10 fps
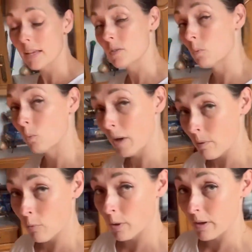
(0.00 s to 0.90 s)
is way
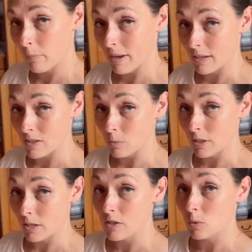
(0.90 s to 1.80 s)
more than my kids will
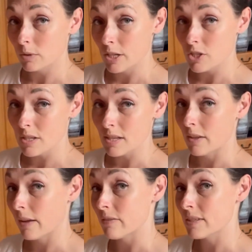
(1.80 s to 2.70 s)
eat in school lunches, and
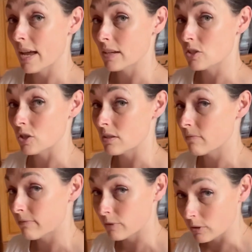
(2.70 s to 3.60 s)
they'll have snacks just
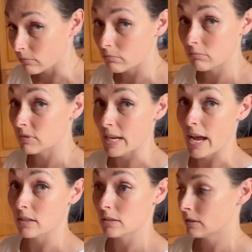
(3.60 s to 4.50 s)
for
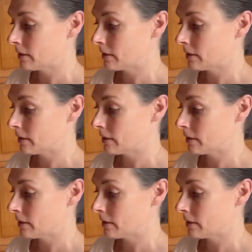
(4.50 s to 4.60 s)
snacks.